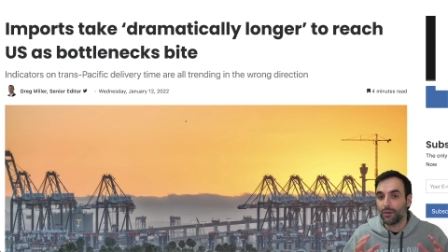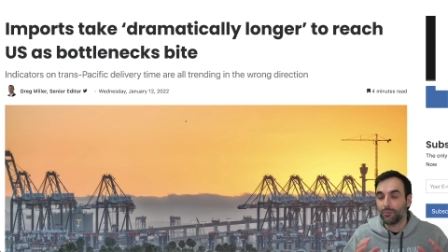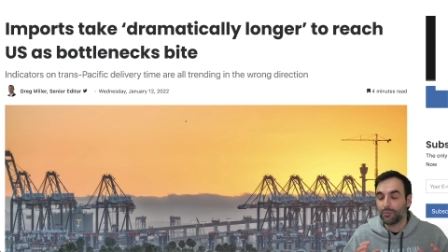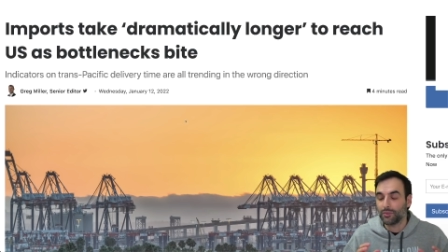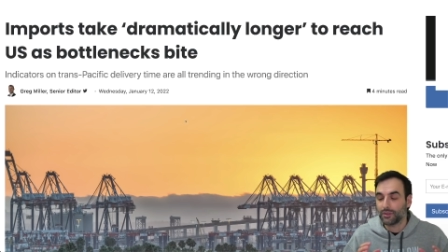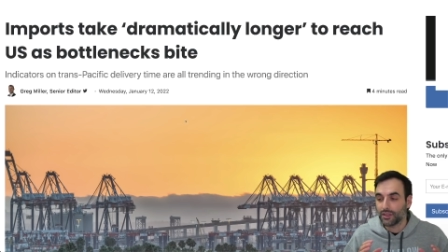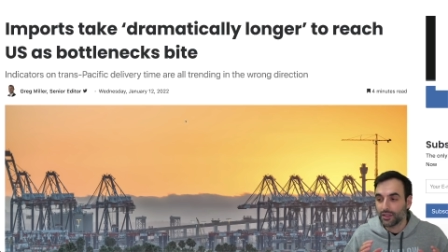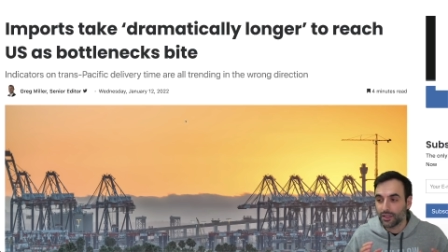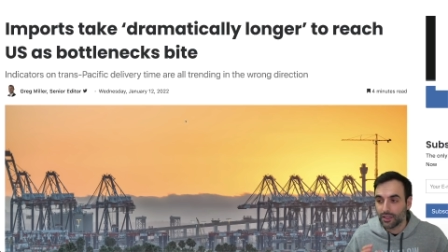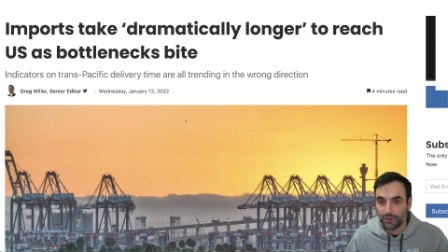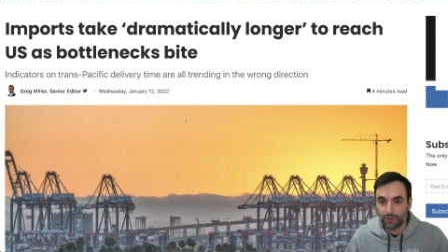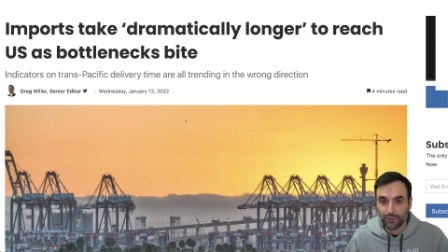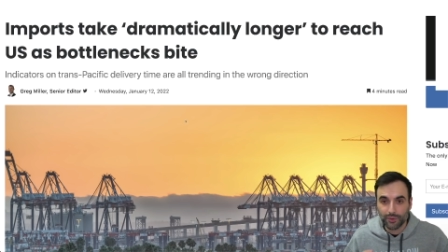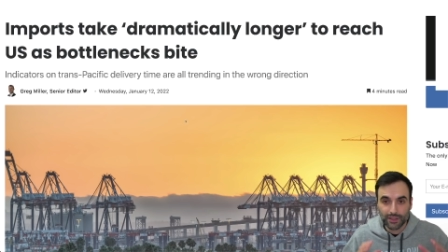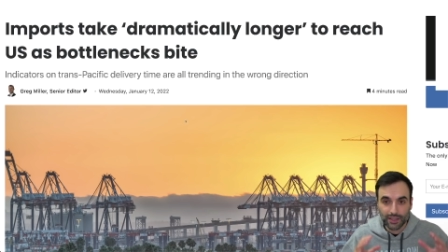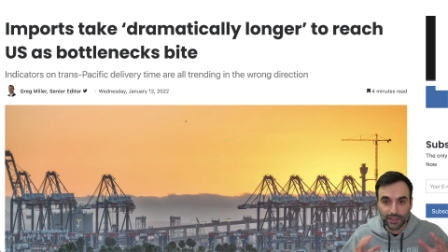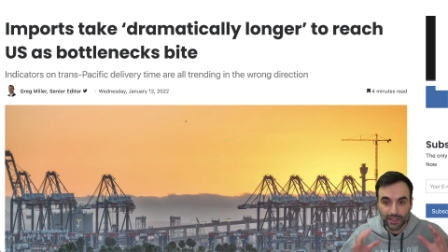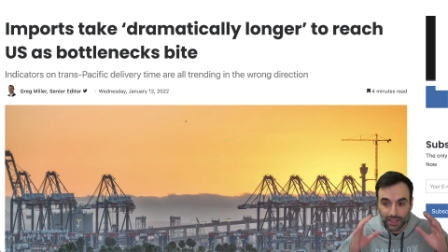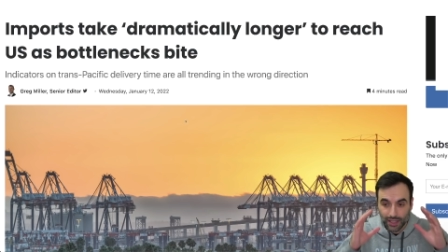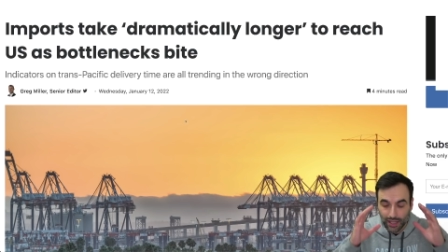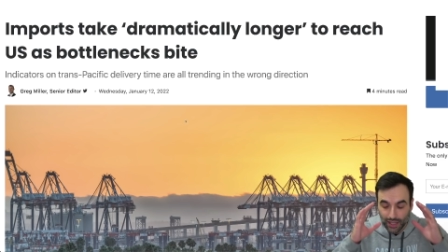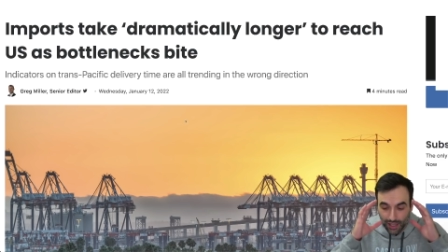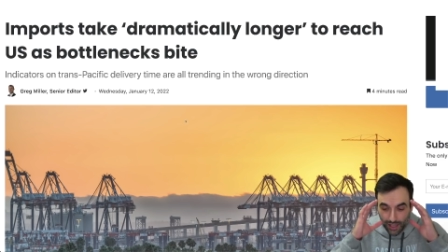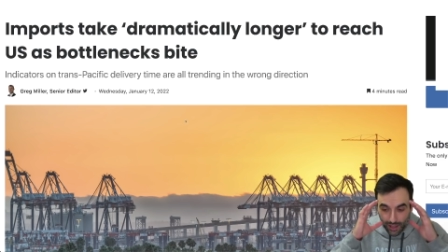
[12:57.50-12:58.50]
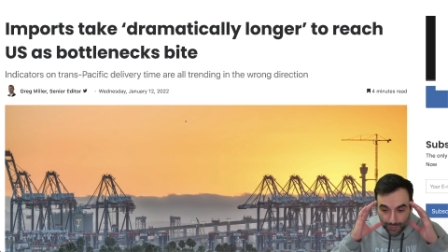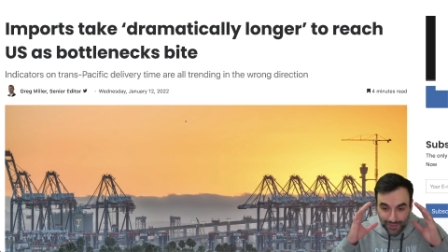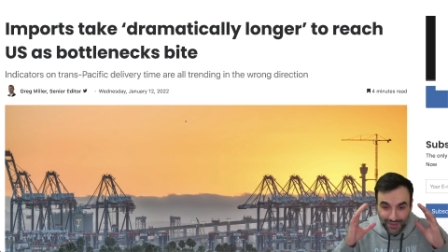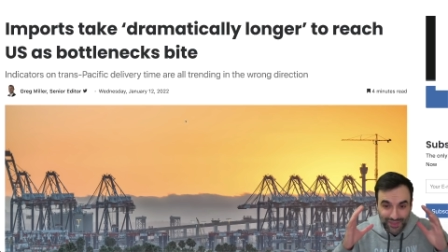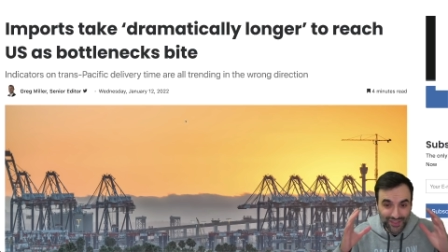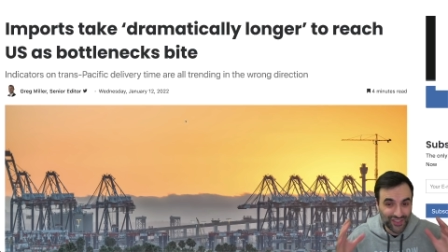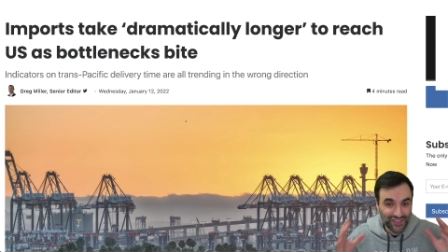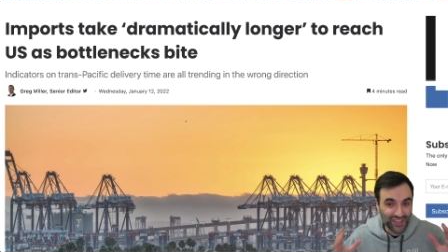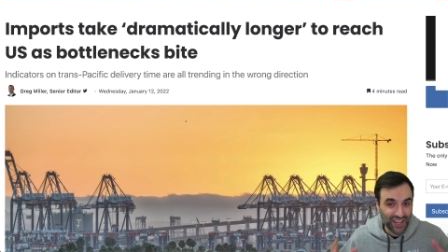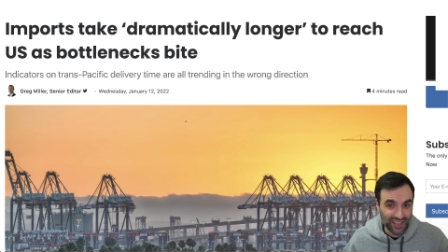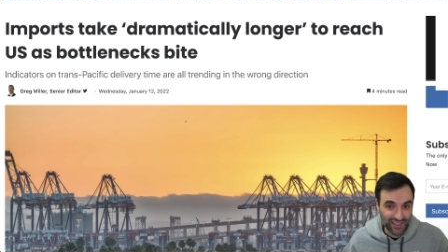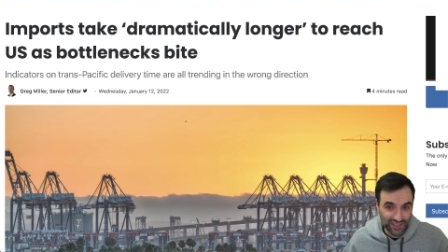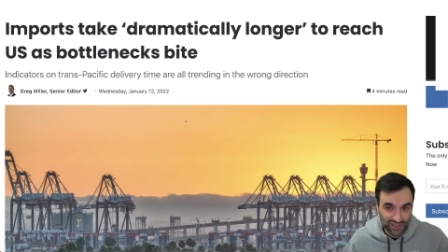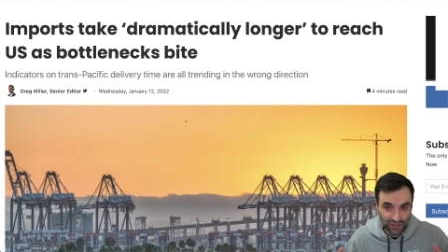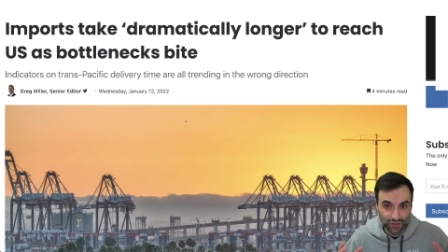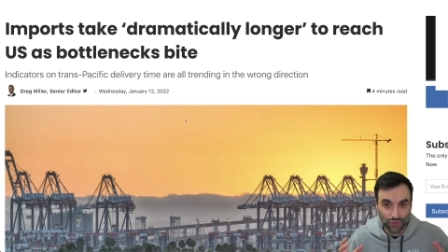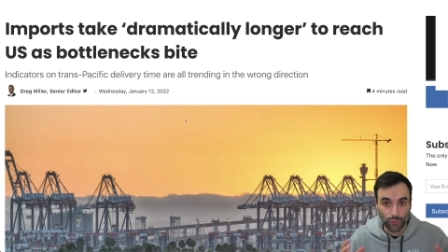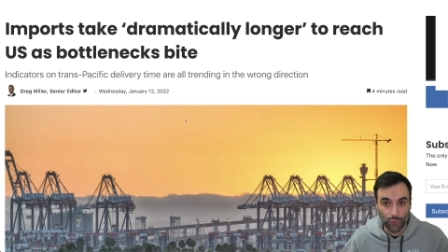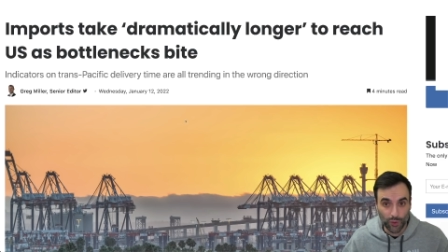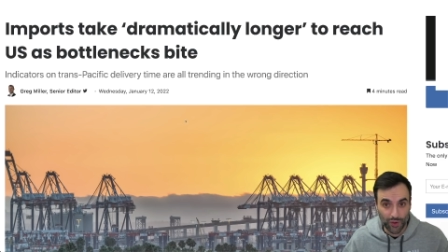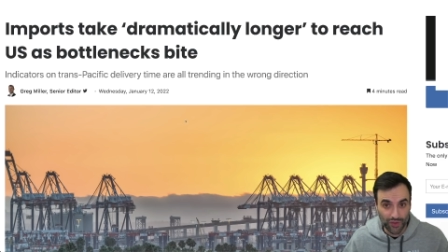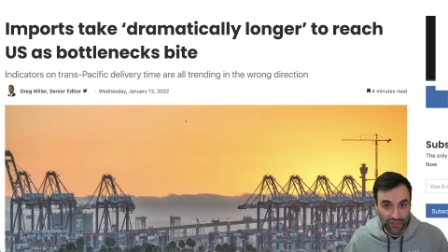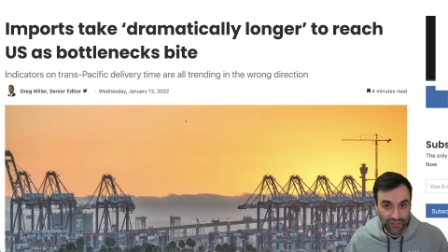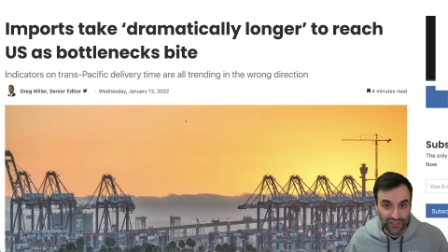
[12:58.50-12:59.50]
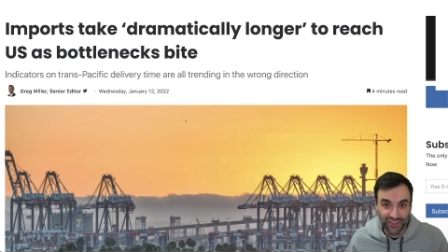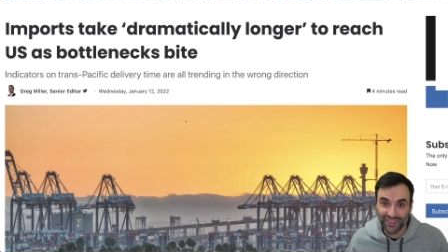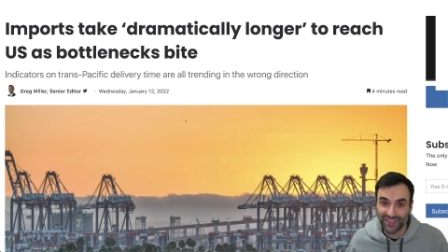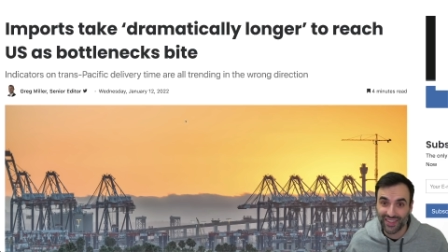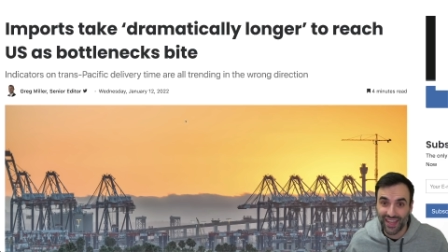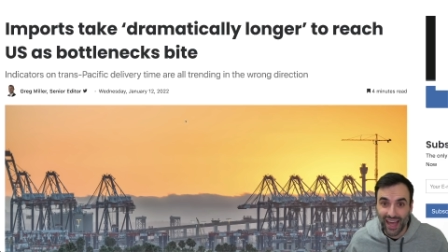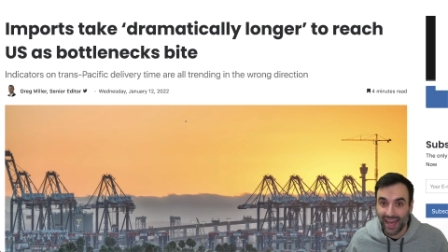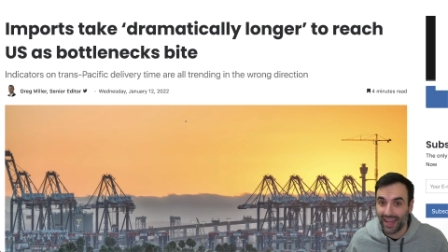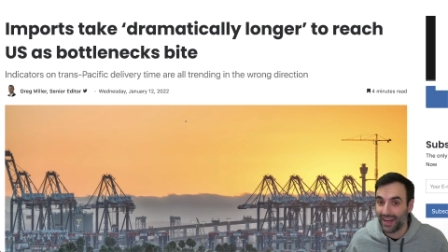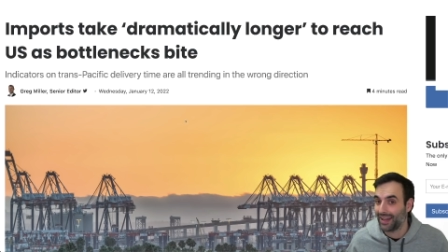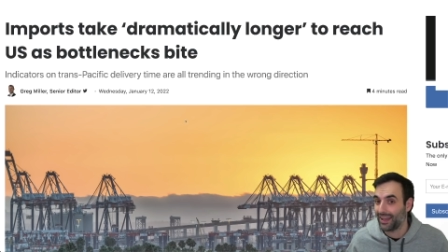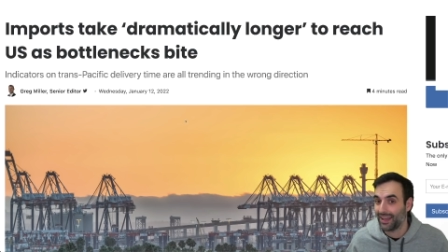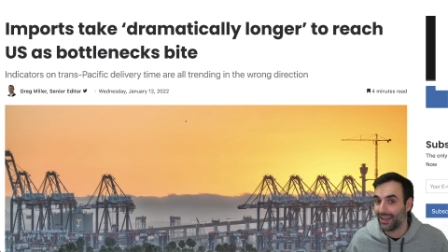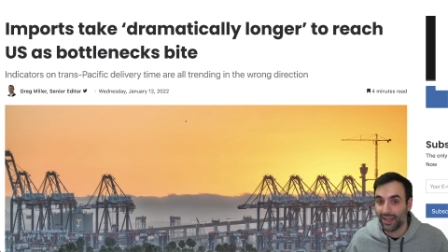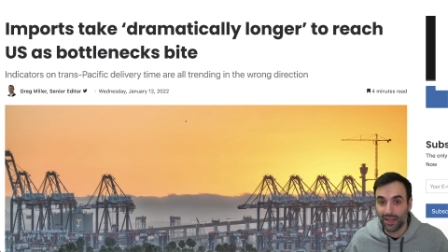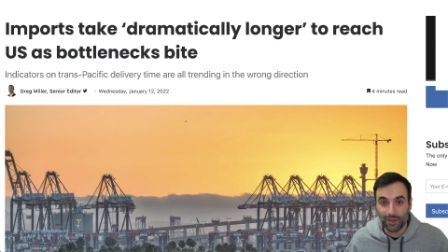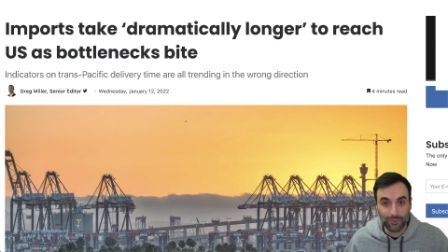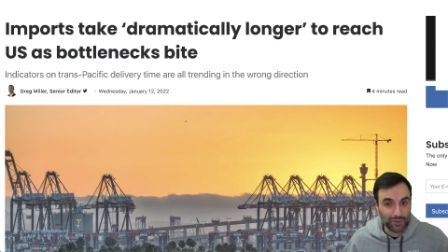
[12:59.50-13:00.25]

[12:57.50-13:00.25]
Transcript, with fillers: I'm literally obsessed with the data.